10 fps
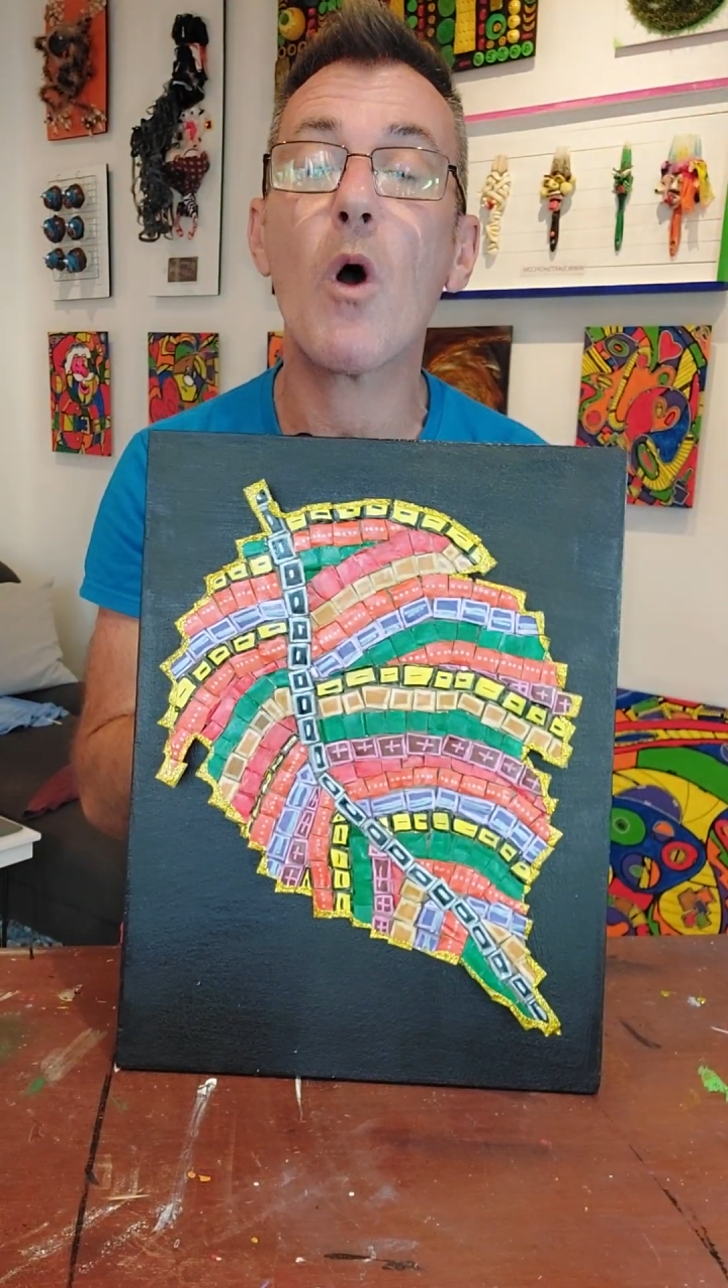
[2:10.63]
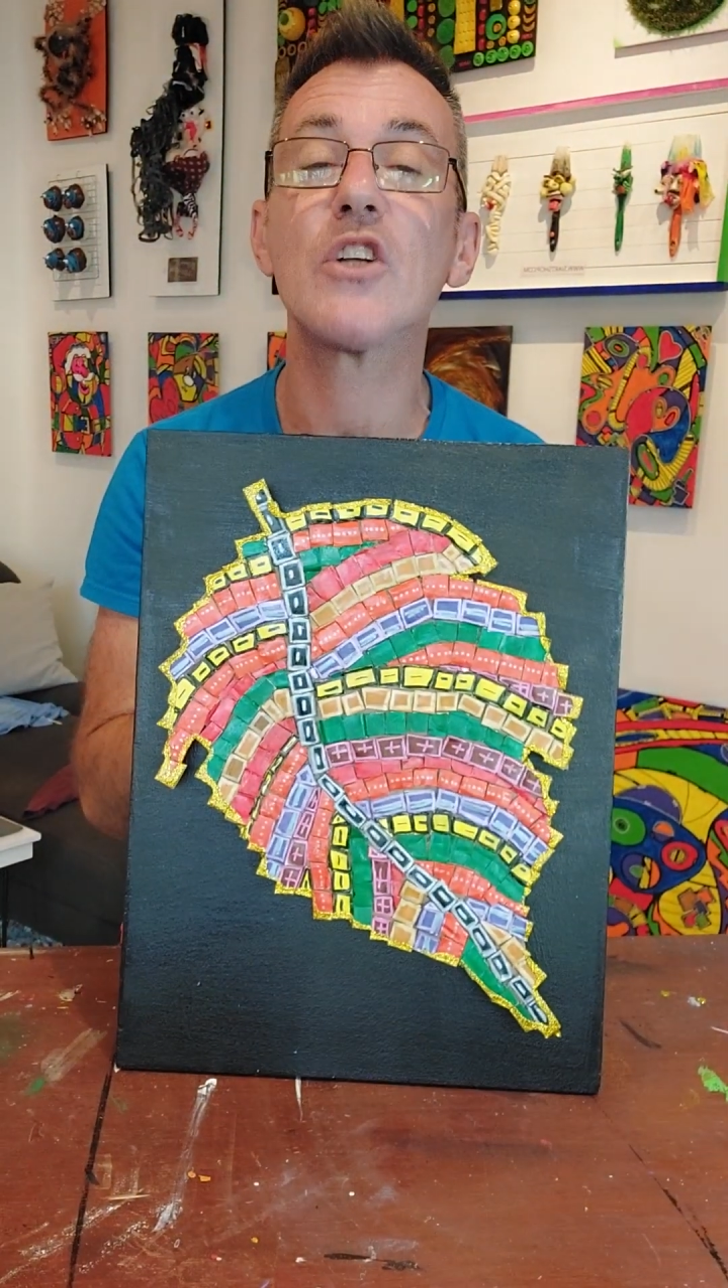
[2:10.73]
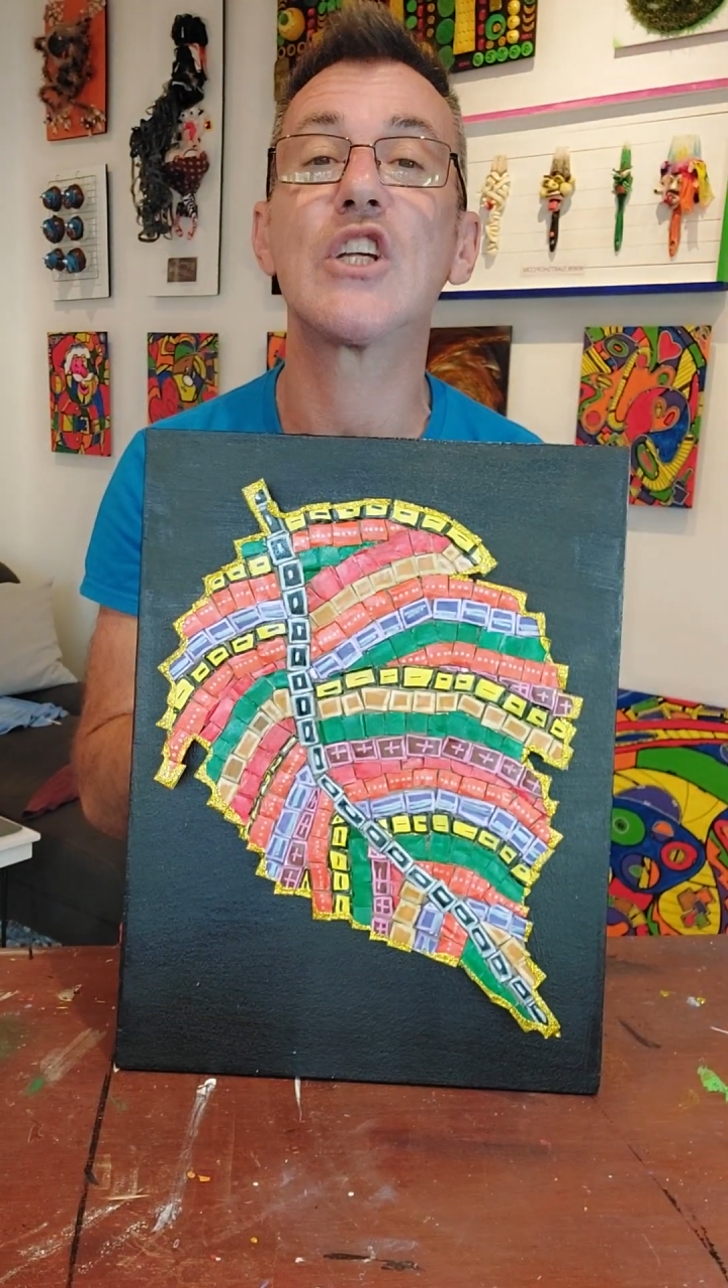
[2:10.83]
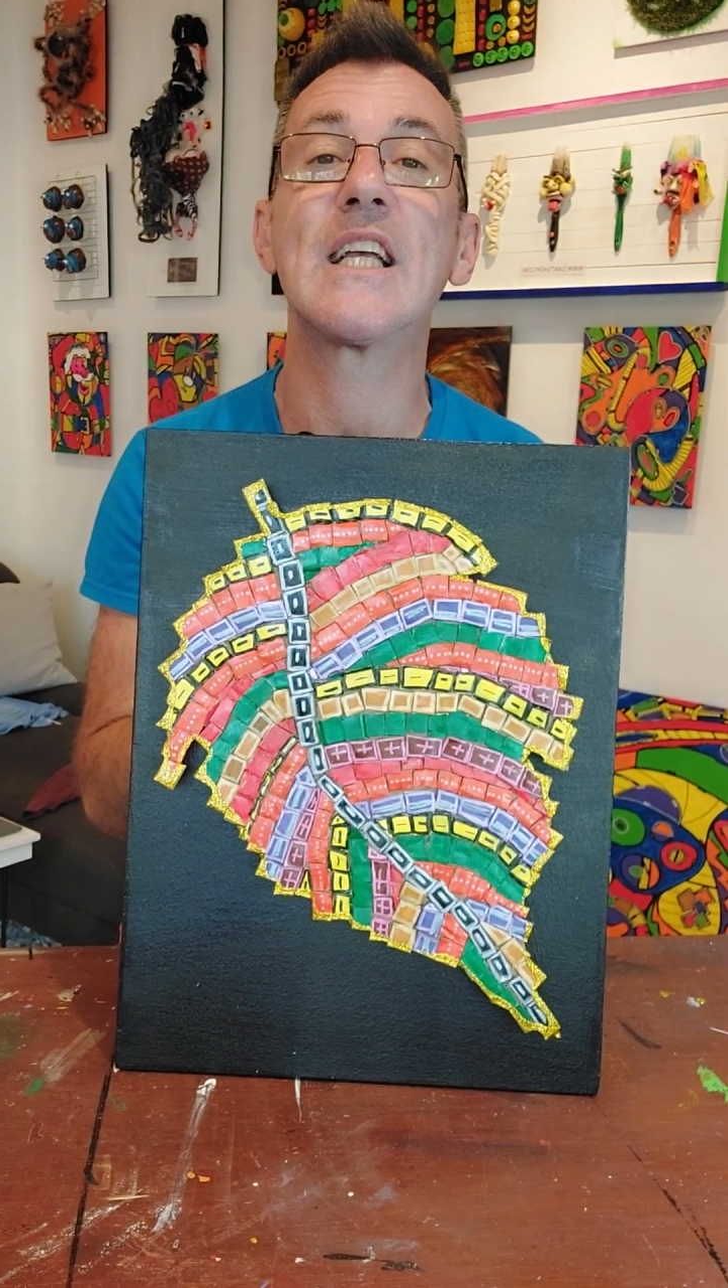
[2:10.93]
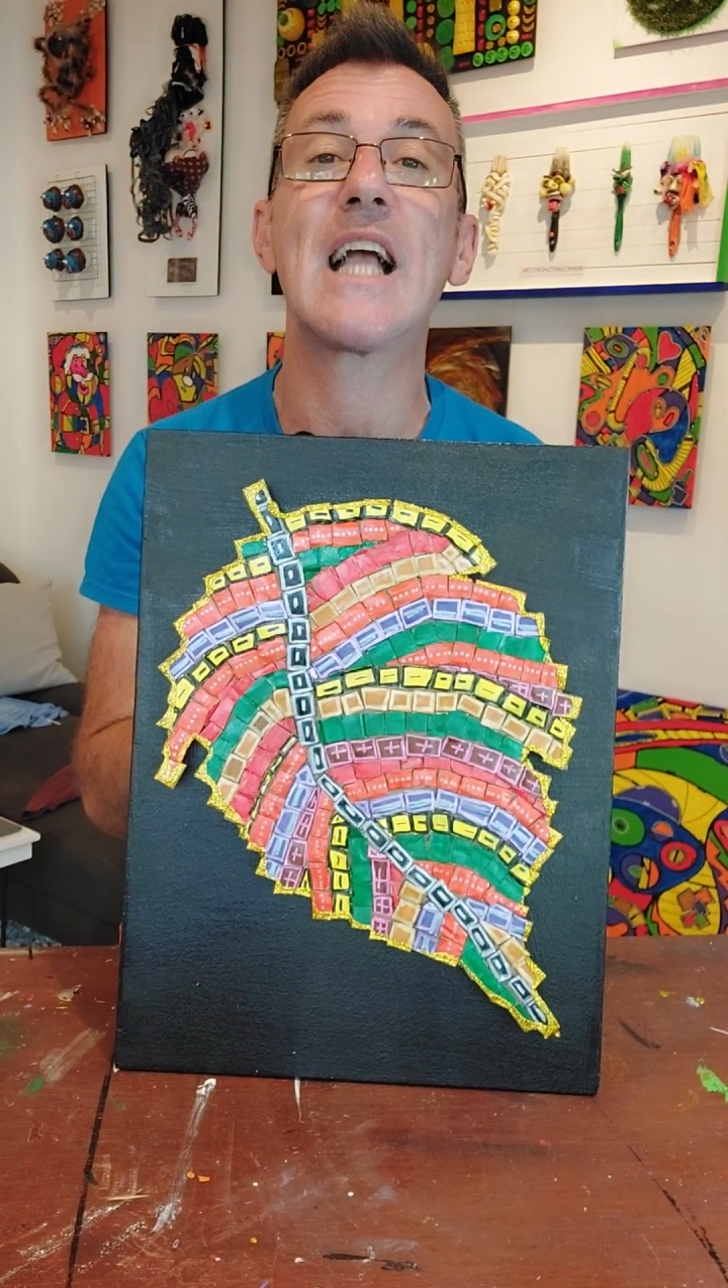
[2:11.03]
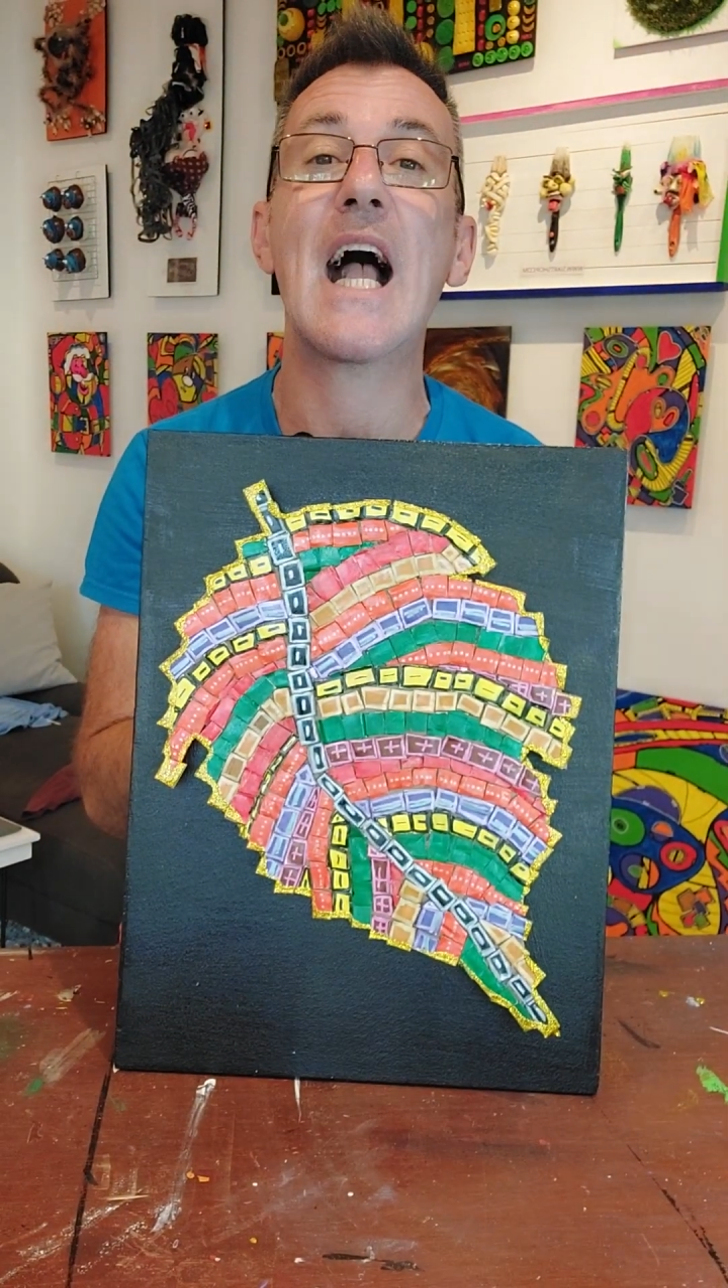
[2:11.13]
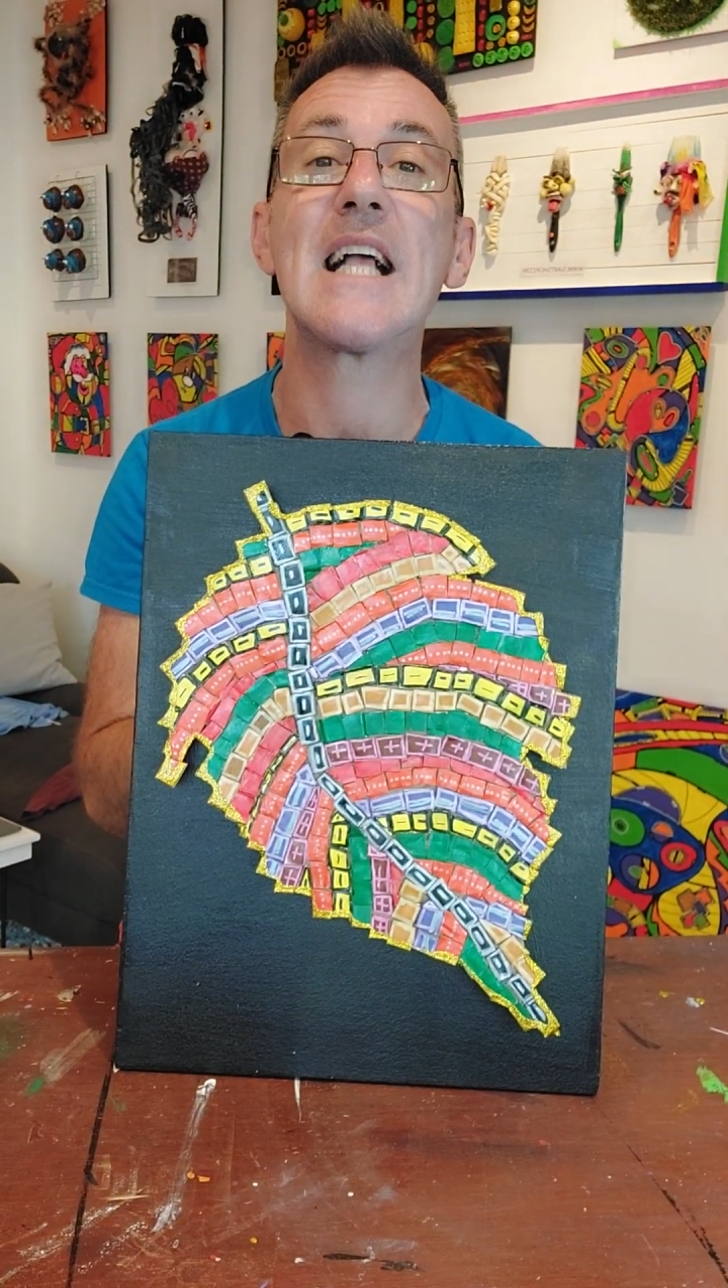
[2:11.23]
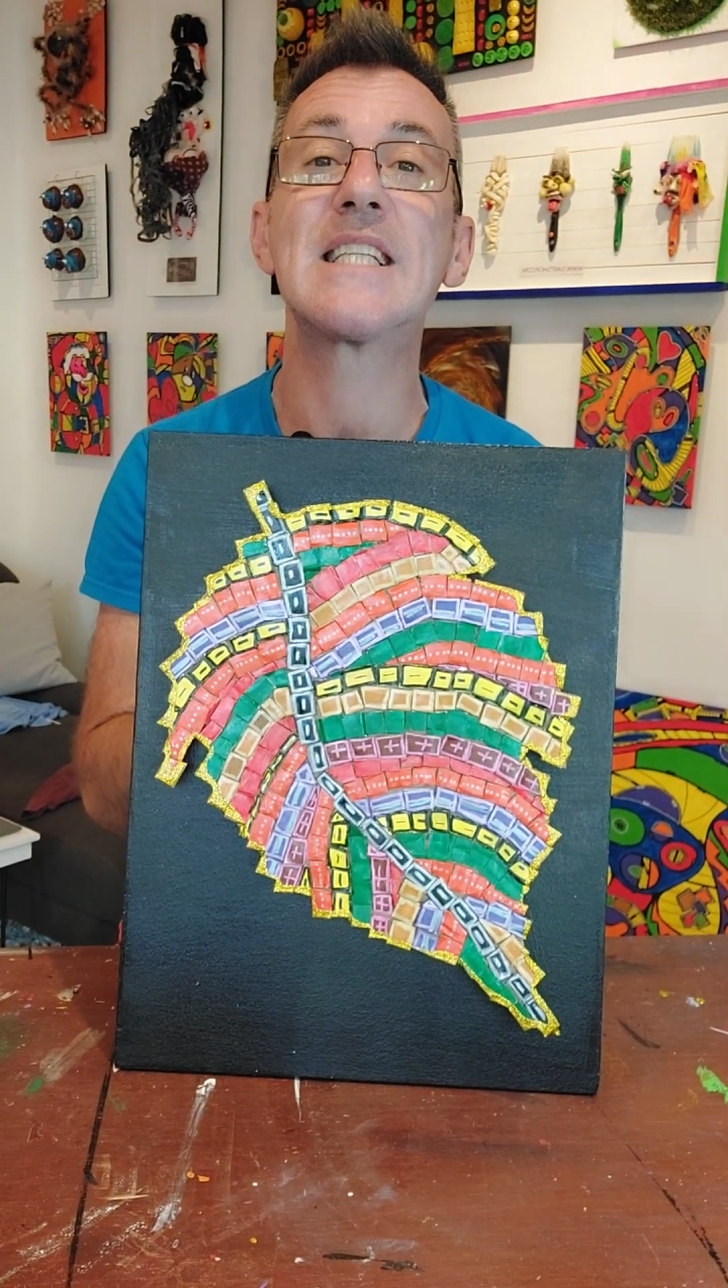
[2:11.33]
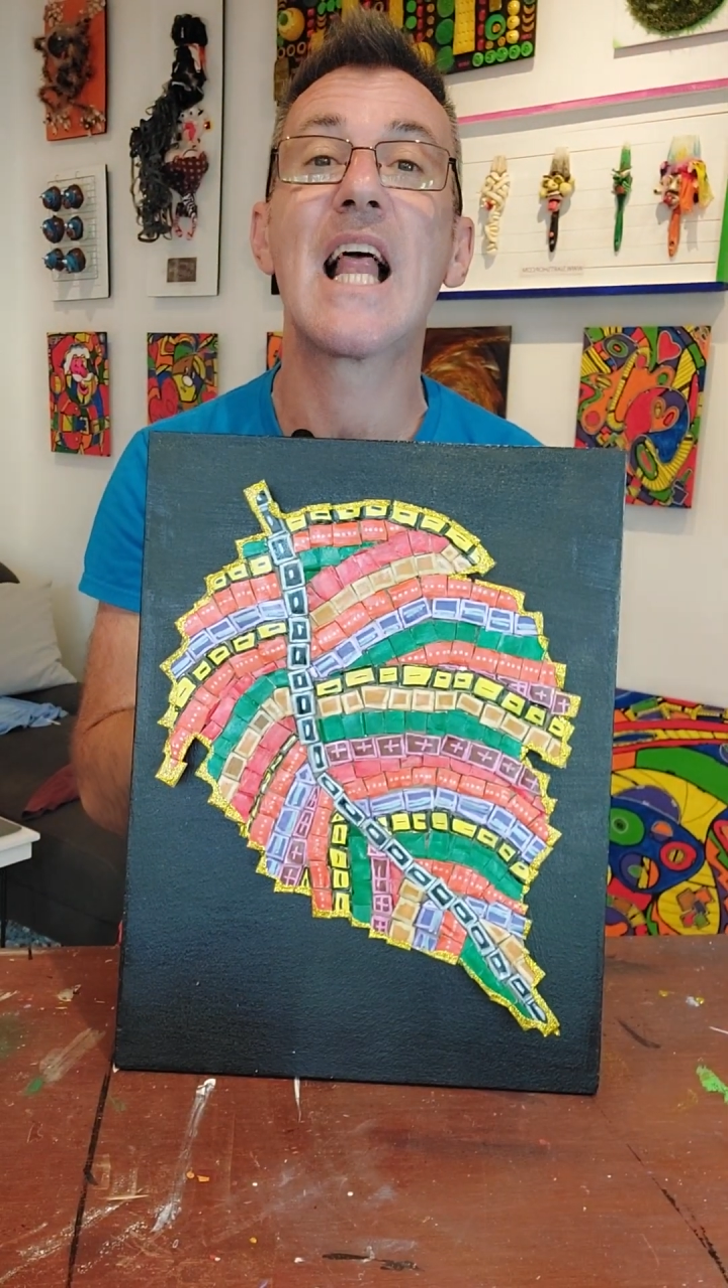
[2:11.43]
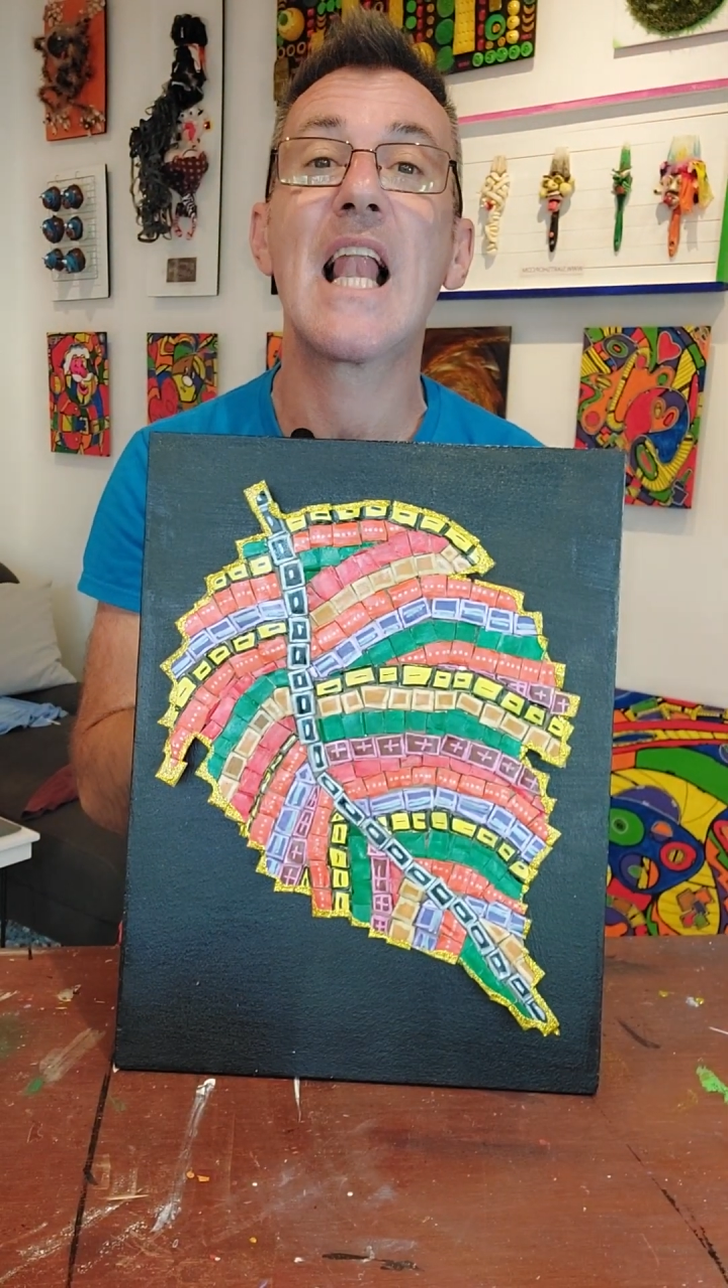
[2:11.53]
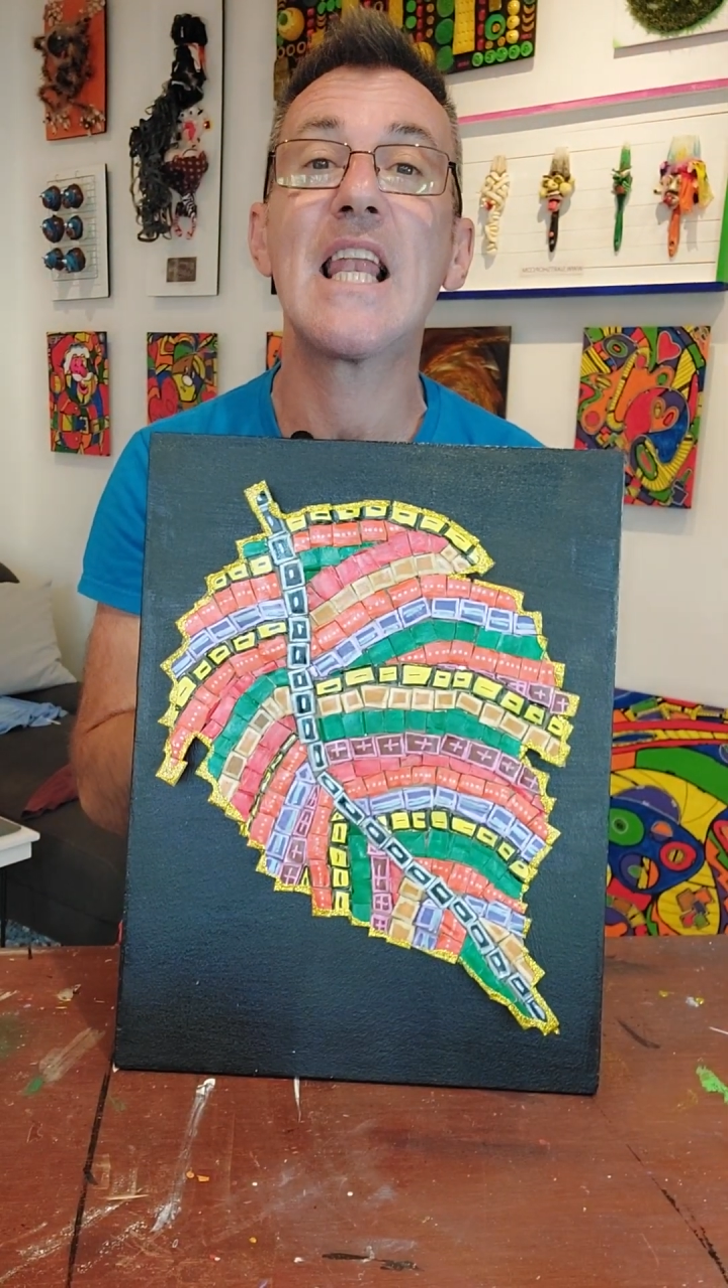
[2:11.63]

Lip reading: watching, guys.